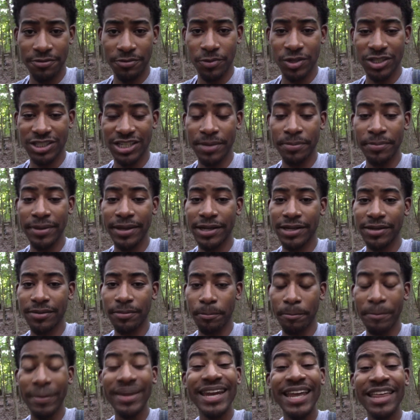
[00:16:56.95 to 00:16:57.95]
which can mean
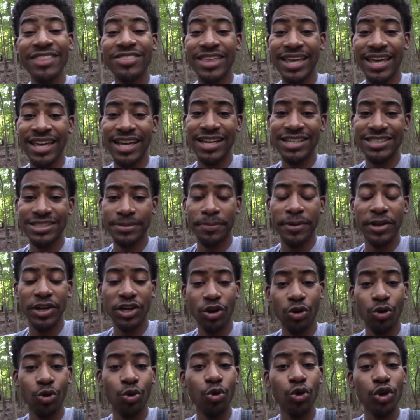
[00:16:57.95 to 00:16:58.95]
many things depending
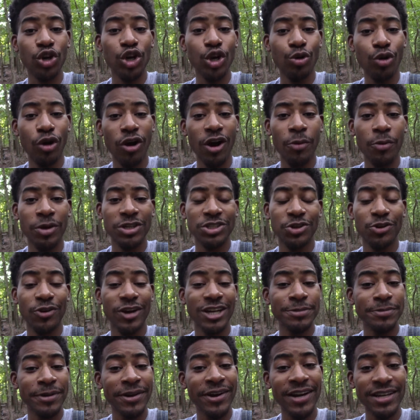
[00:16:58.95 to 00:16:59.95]
on who you are and what you're
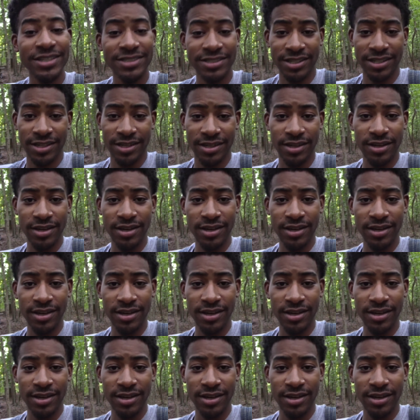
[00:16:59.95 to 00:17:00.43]
experiencing.